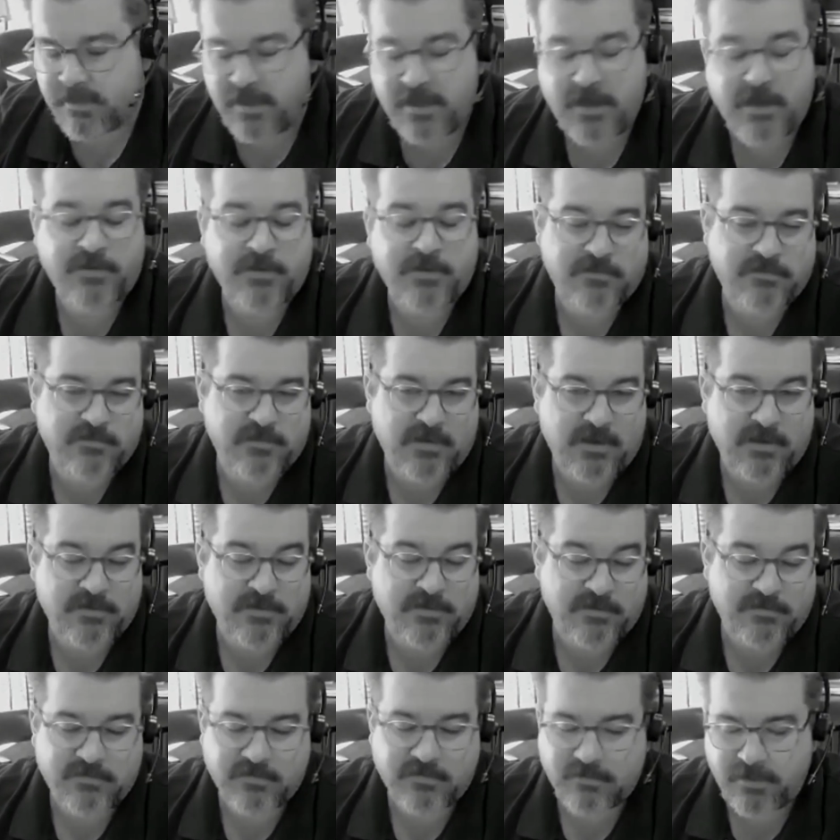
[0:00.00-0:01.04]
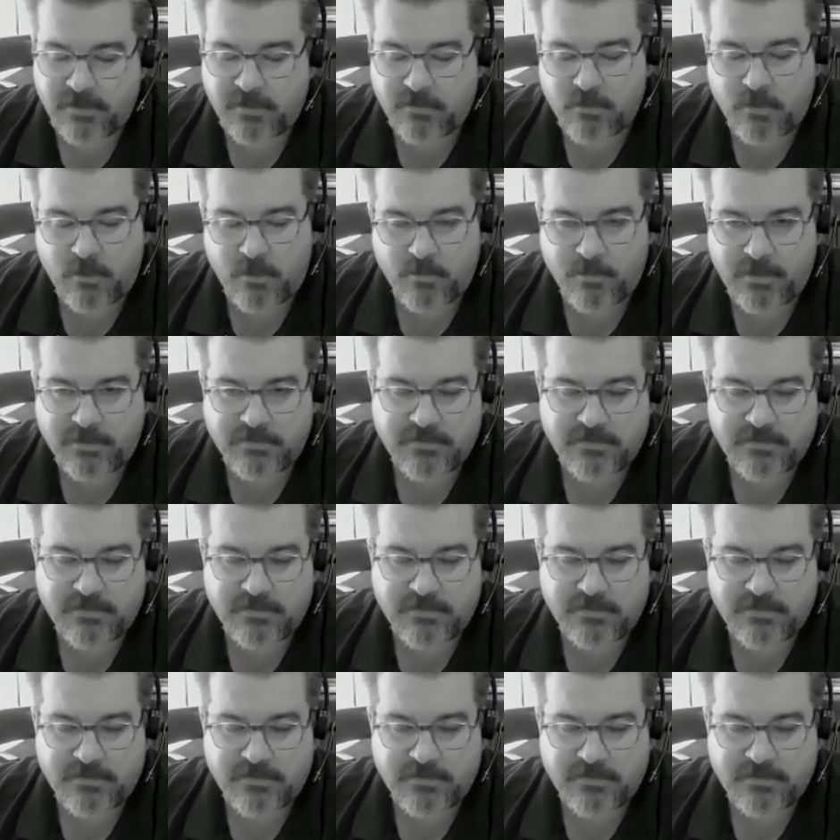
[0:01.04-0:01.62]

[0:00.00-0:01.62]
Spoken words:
Yeah, that's a great quote by